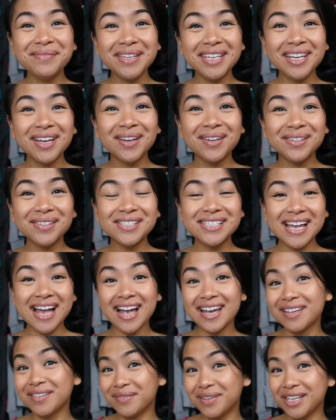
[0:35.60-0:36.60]
Amigos,
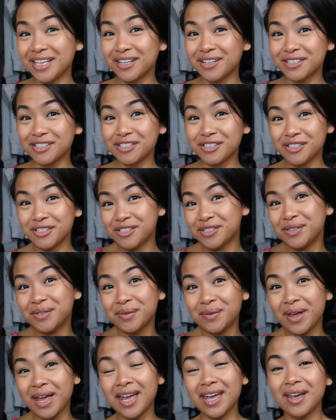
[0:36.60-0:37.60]
I am here to
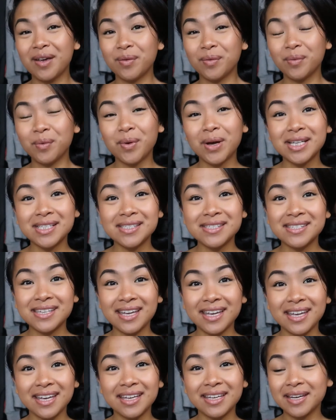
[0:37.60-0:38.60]
do a what's
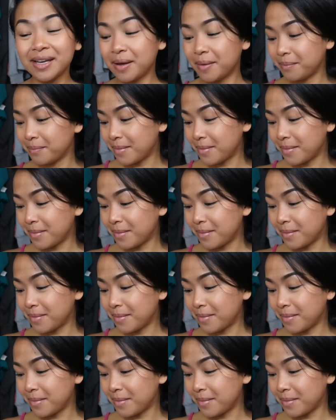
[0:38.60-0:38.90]
in